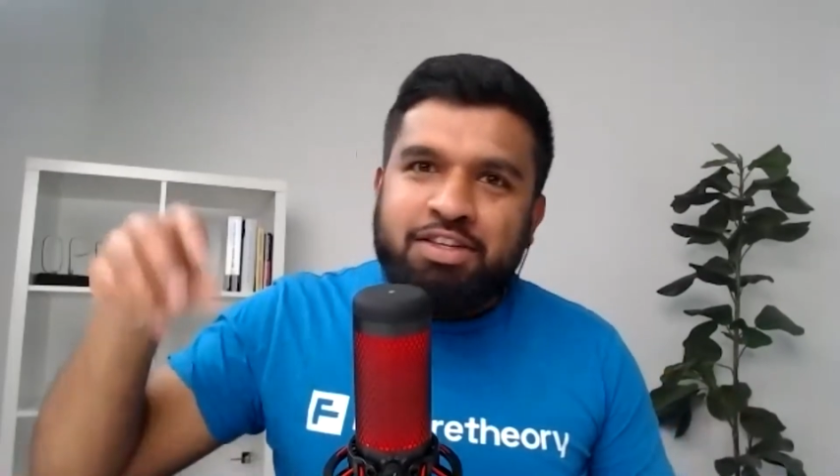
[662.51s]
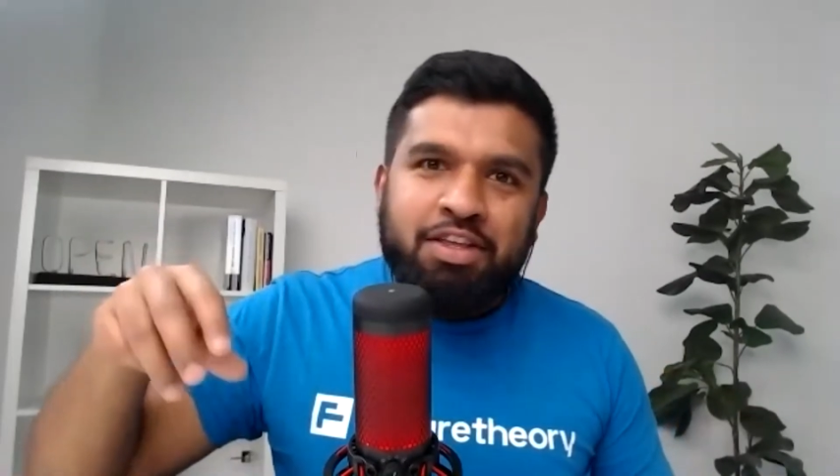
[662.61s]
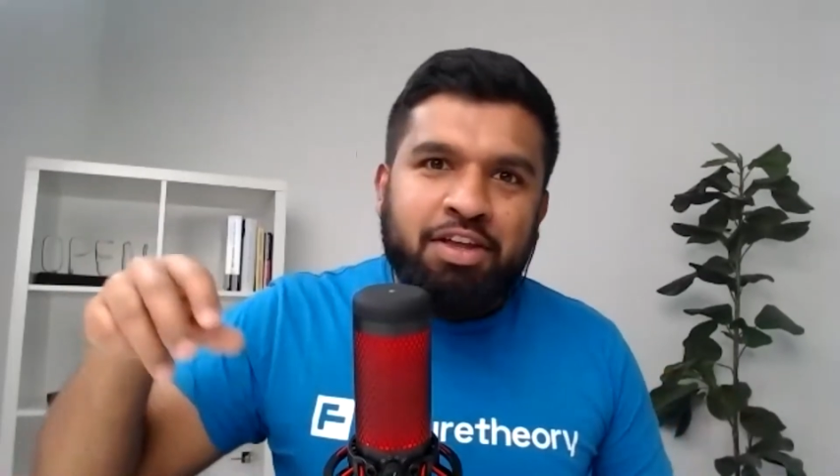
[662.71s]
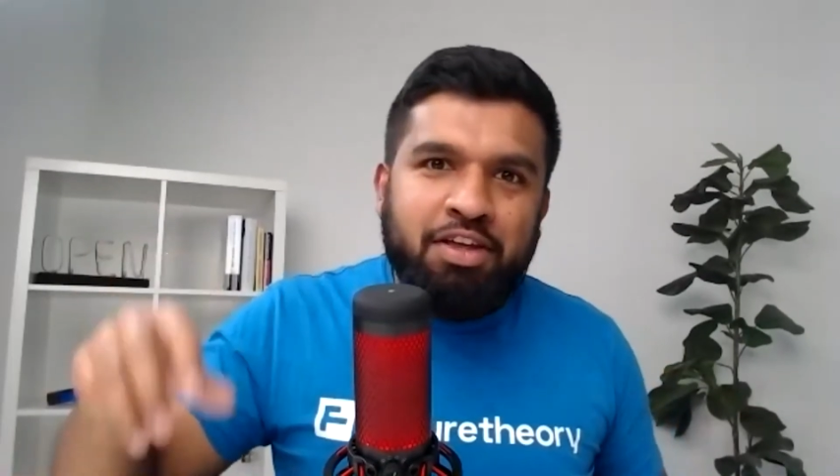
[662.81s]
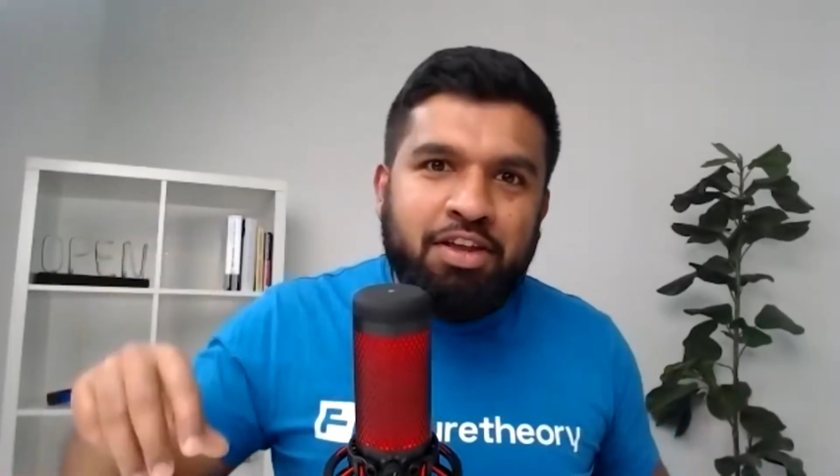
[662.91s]

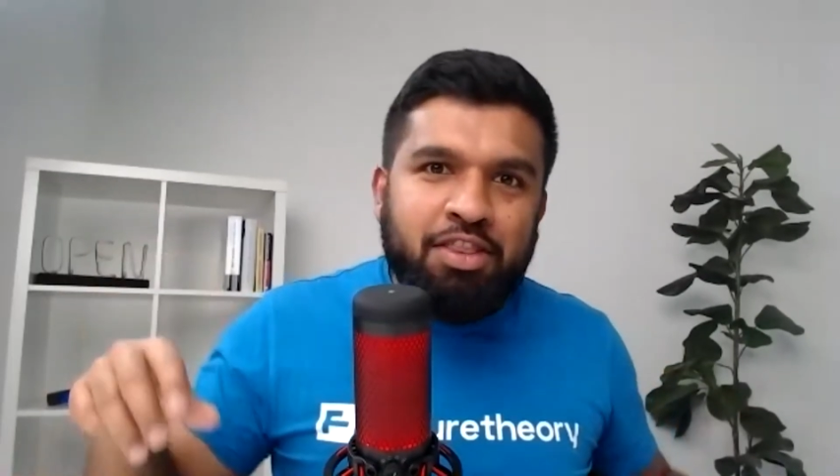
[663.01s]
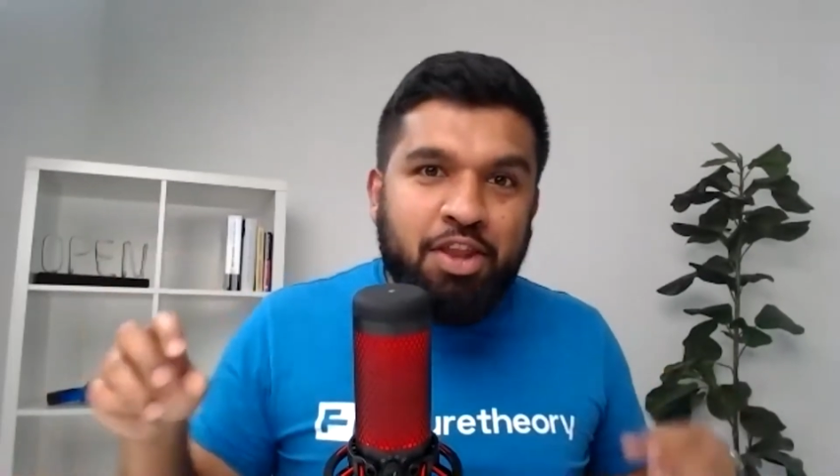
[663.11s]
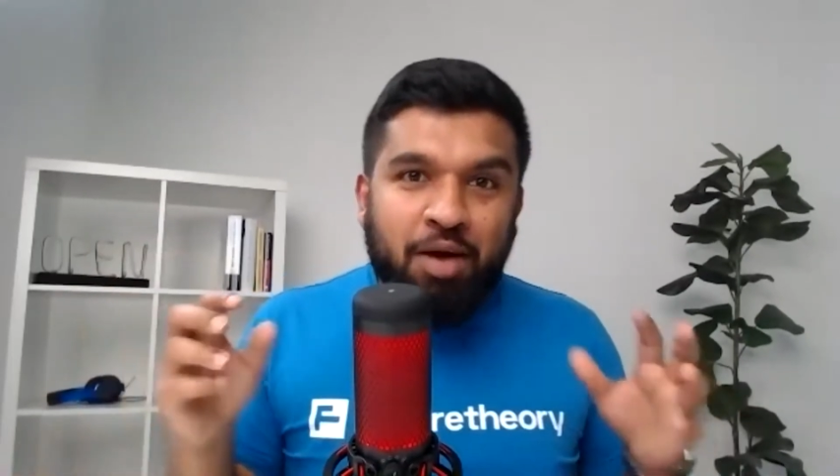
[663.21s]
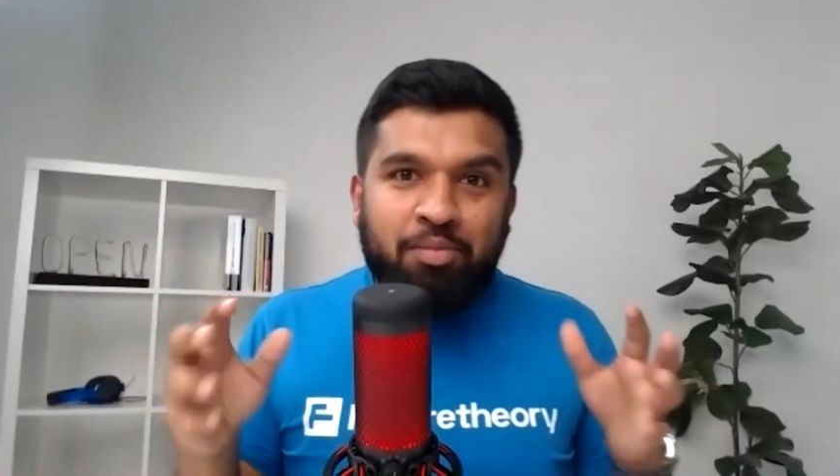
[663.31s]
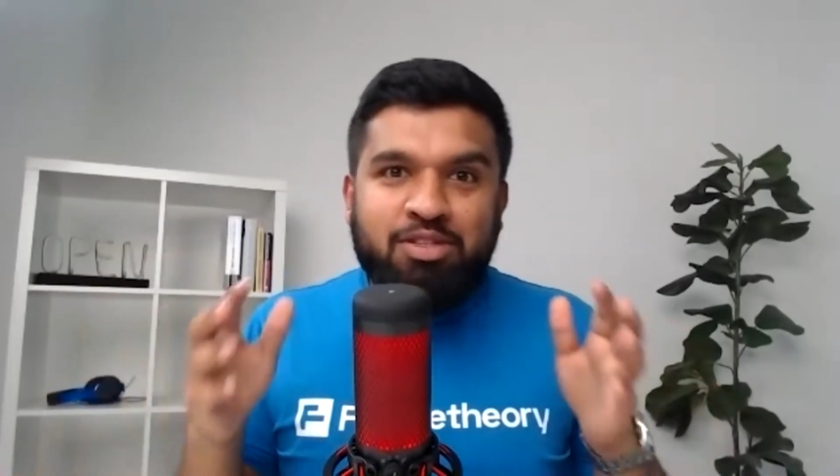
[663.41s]
the
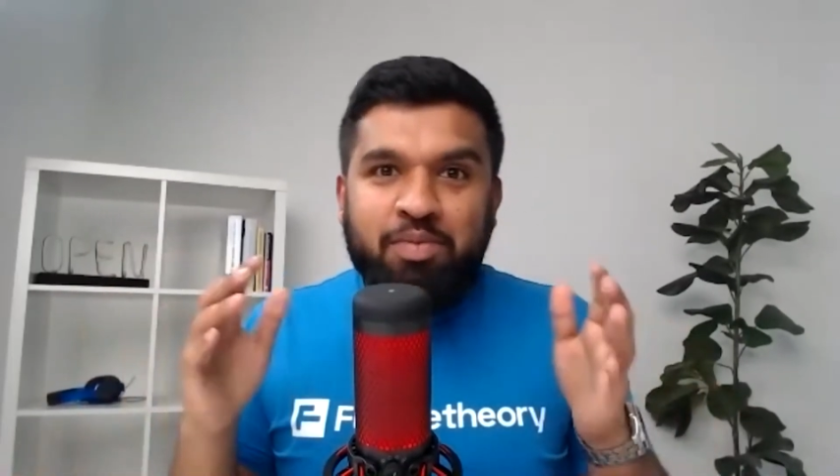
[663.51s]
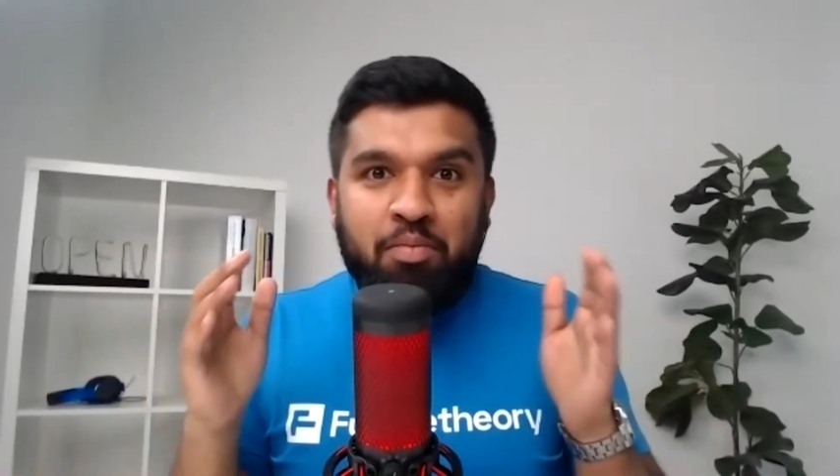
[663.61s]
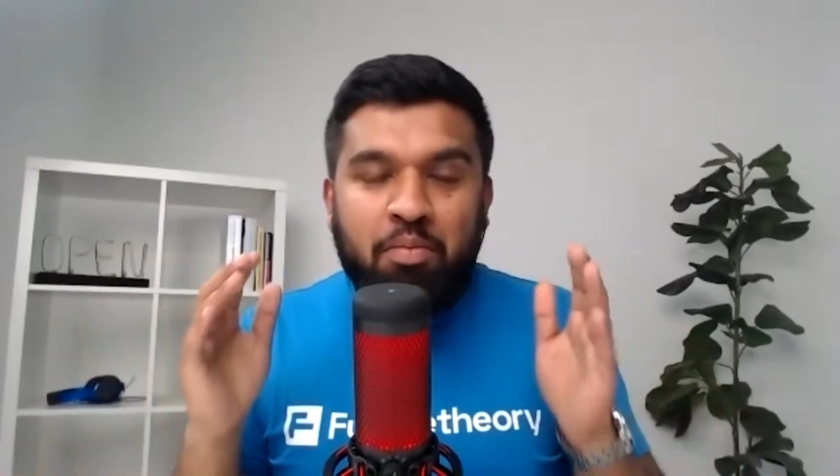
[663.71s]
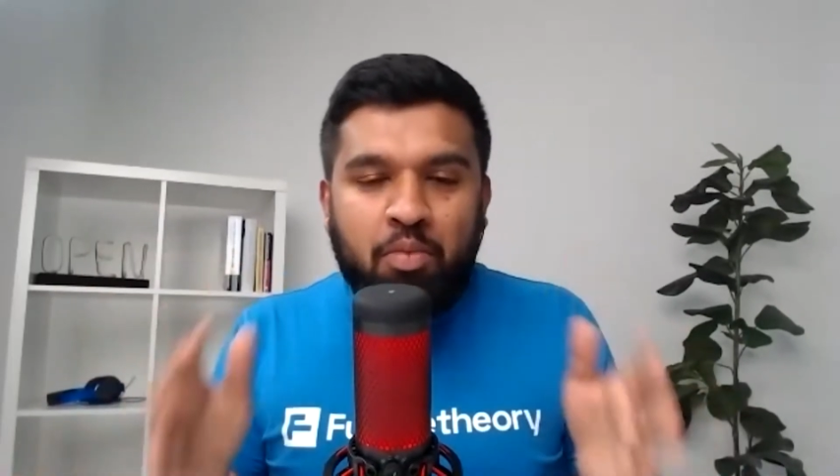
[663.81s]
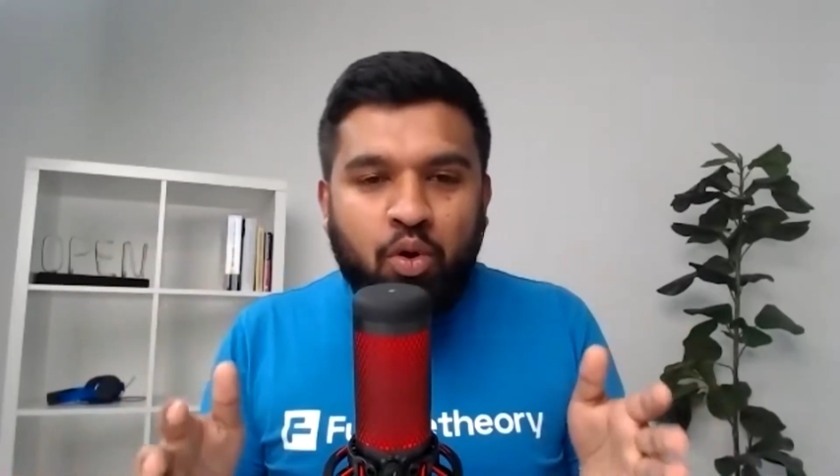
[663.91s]
numbers a bit
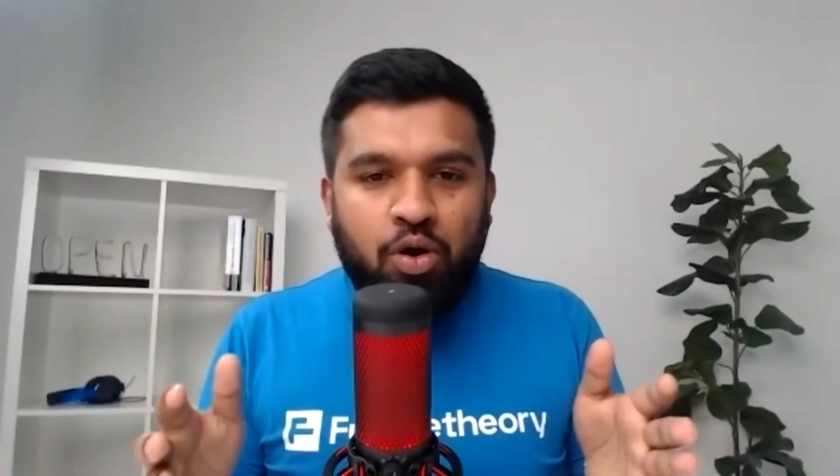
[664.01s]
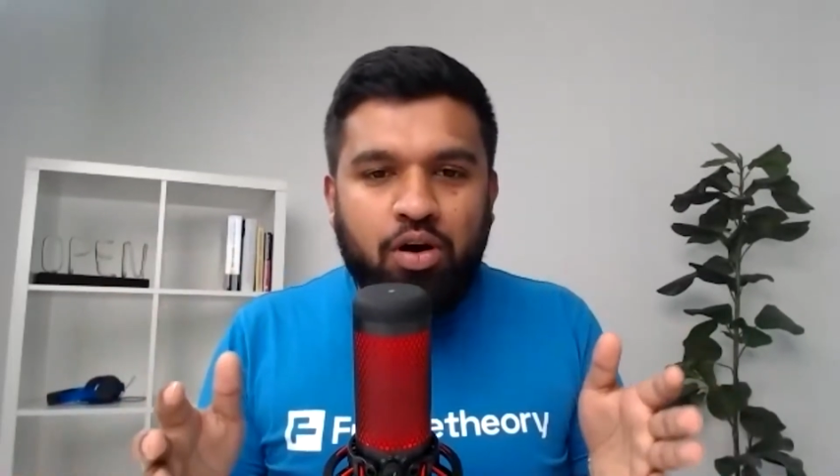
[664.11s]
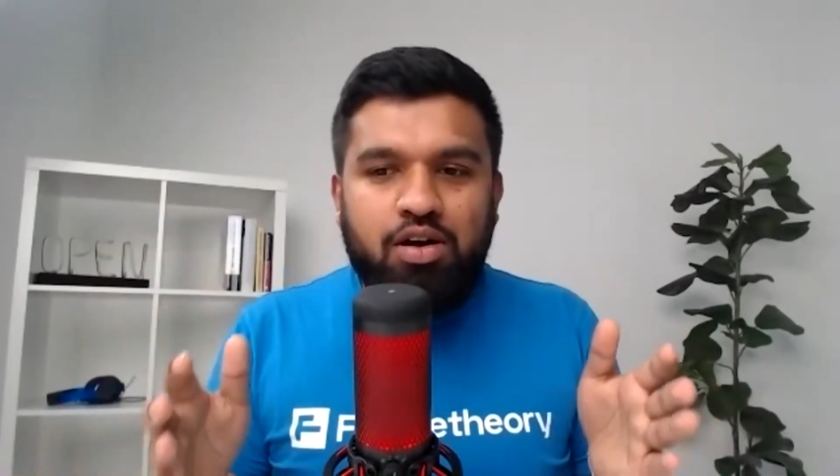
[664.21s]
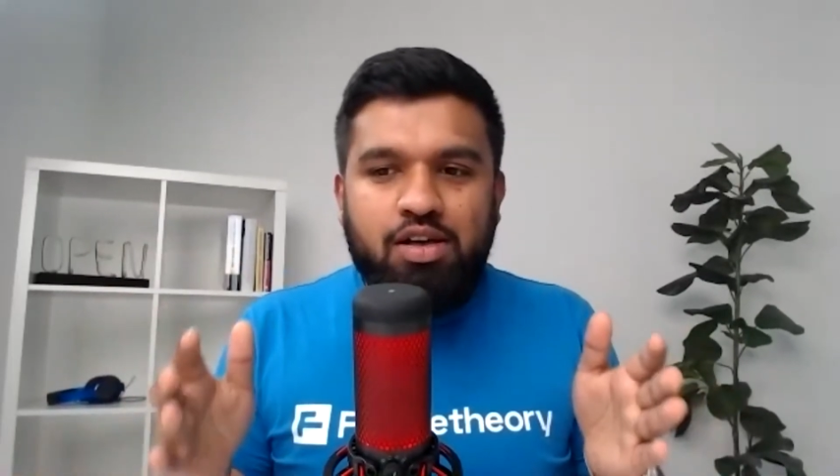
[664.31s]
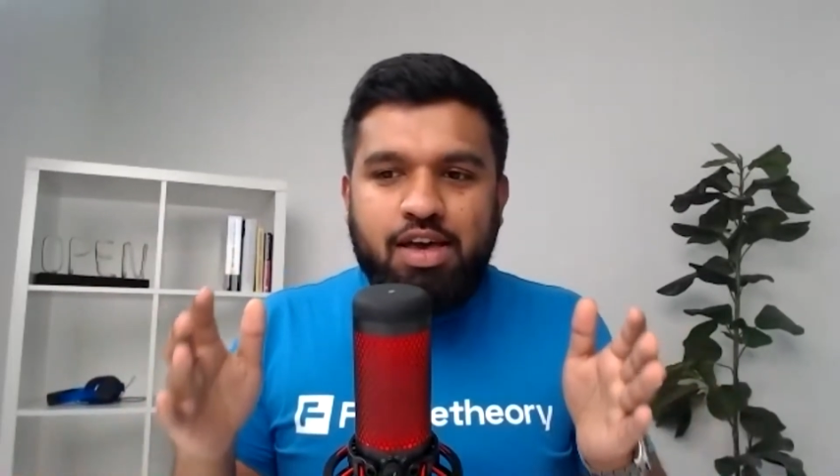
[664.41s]
more,